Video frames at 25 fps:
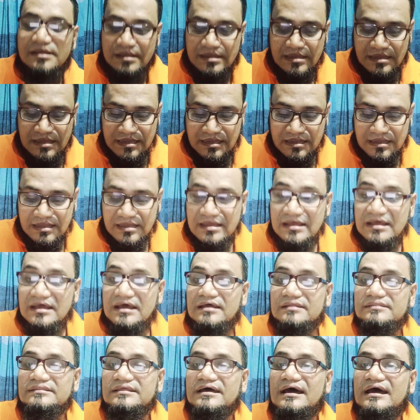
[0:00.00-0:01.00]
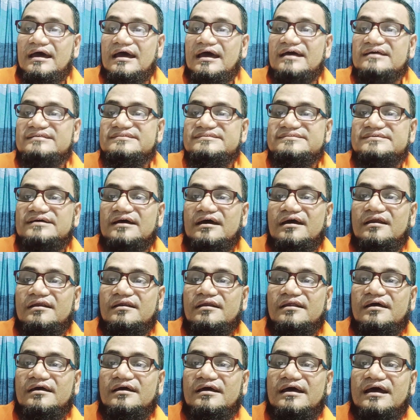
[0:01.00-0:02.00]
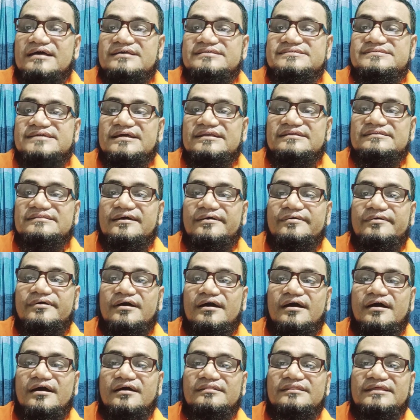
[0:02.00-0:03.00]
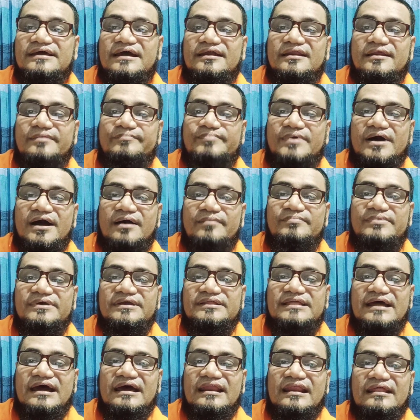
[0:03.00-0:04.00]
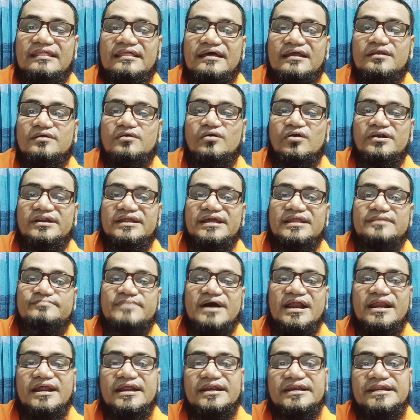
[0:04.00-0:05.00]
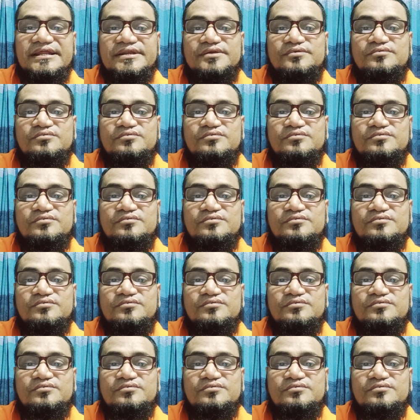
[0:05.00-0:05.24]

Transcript: The answer the there are public another content marketing